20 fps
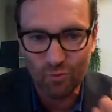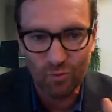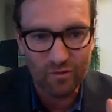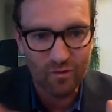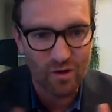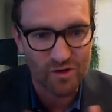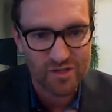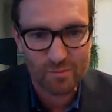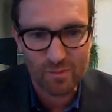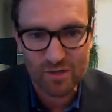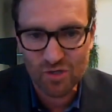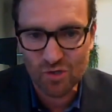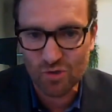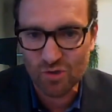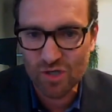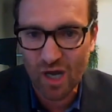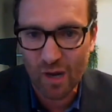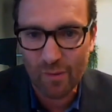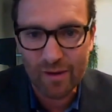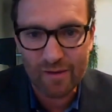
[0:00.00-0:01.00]
We've got some
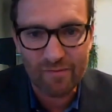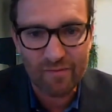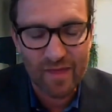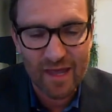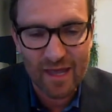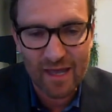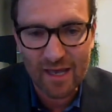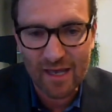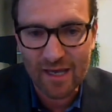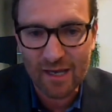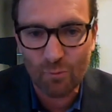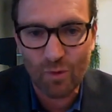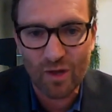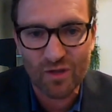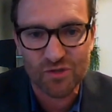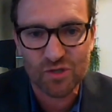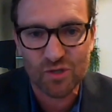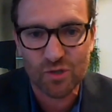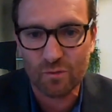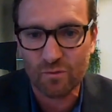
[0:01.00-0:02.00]
issues going there.
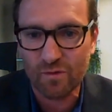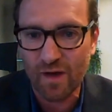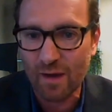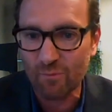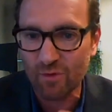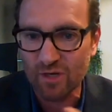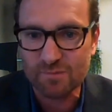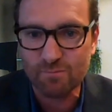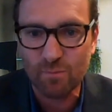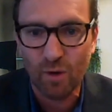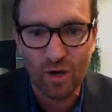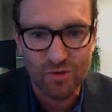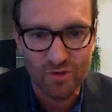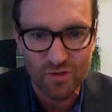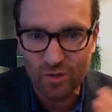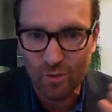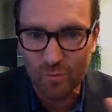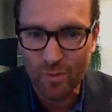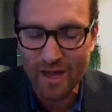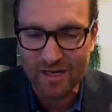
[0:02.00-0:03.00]
Once you've
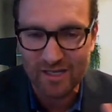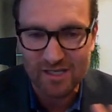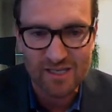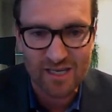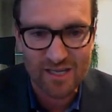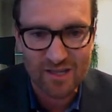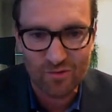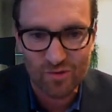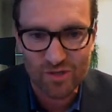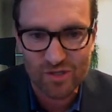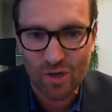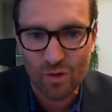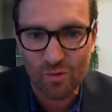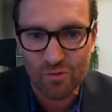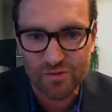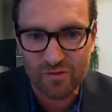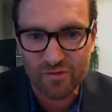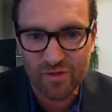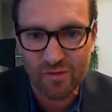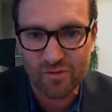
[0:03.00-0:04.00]
responded, you'll be able to see the
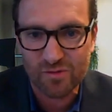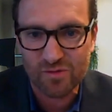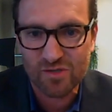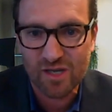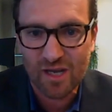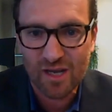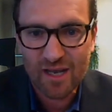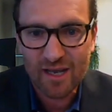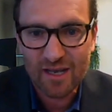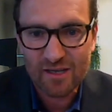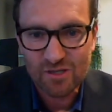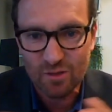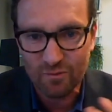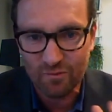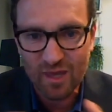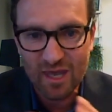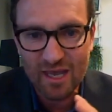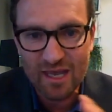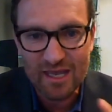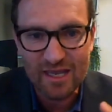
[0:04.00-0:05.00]
results of those
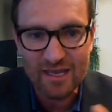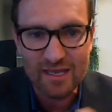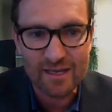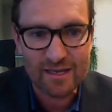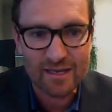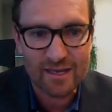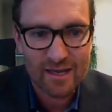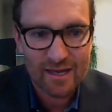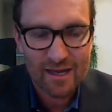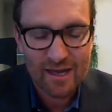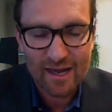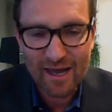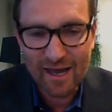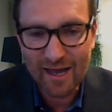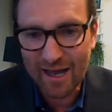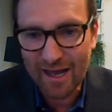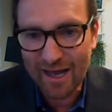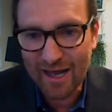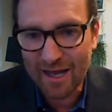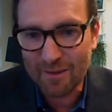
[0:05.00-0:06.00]
sort of key
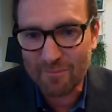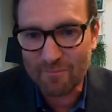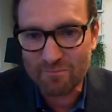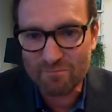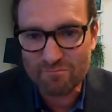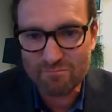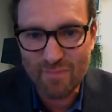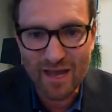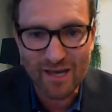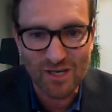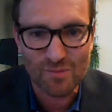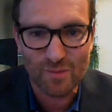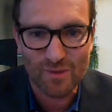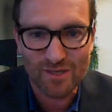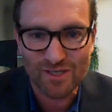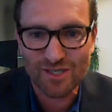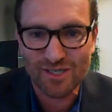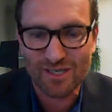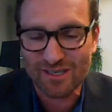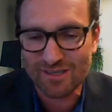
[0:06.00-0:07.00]

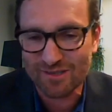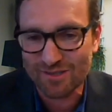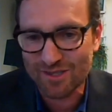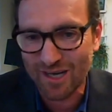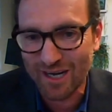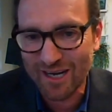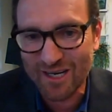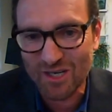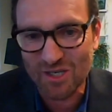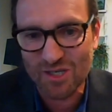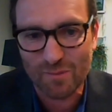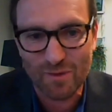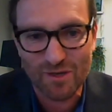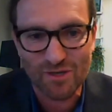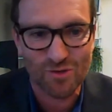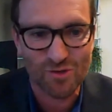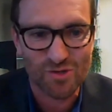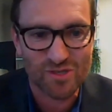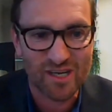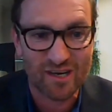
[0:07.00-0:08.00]
management and leadership
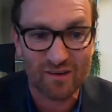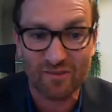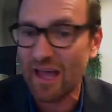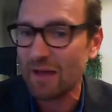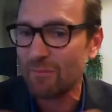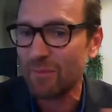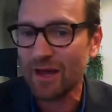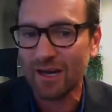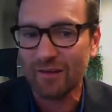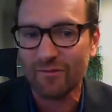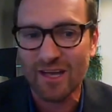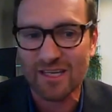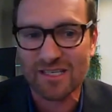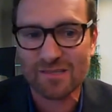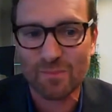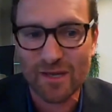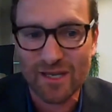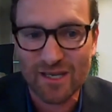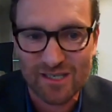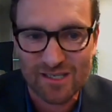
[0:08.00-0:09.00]
issues that have come out of
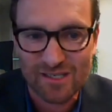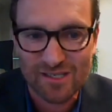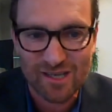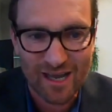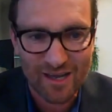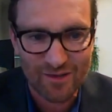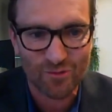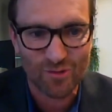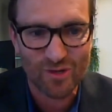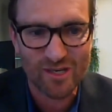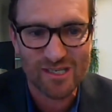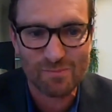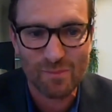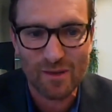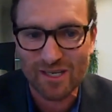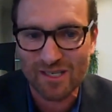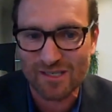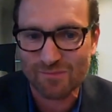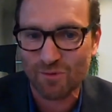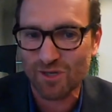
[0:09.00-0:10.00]
our three
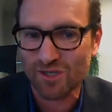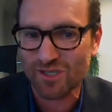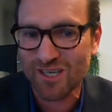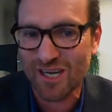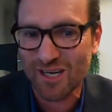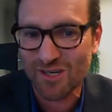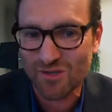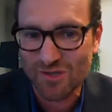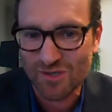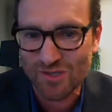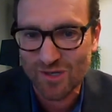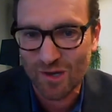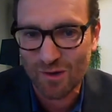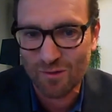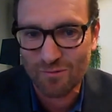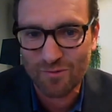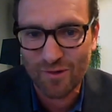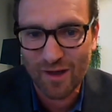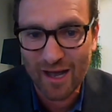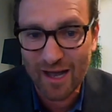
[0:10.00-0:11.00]
speakers' presentations
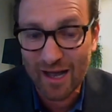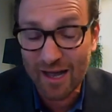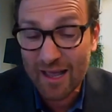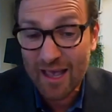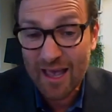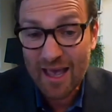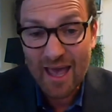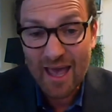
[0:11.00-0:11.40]
so far.